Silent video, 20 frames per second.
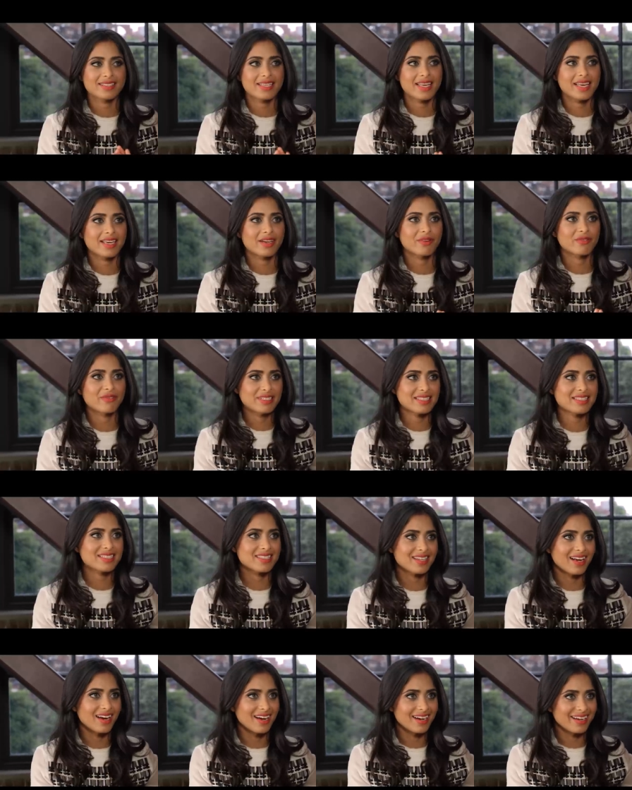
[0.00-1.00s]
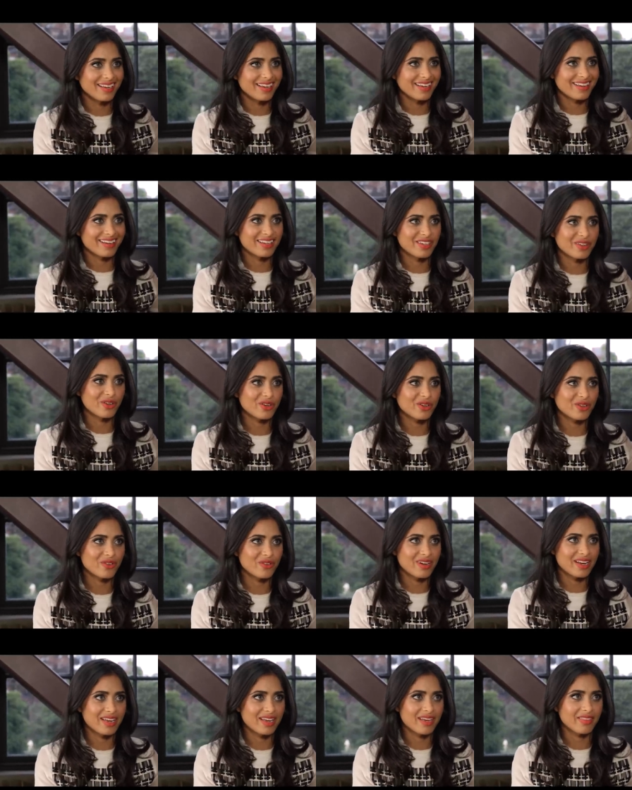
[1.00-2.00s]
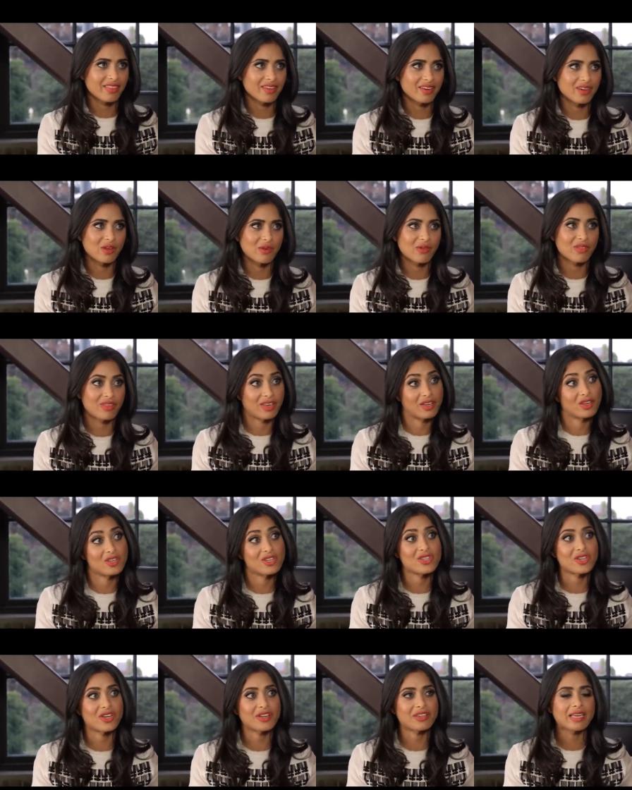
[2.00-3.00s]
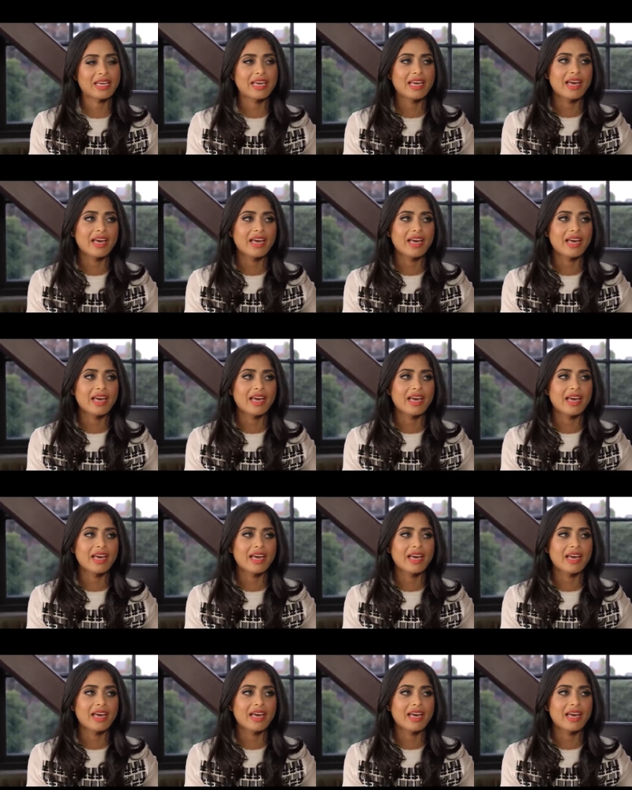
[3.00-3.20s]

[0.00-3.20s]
take risks earlier in your career than you think you should.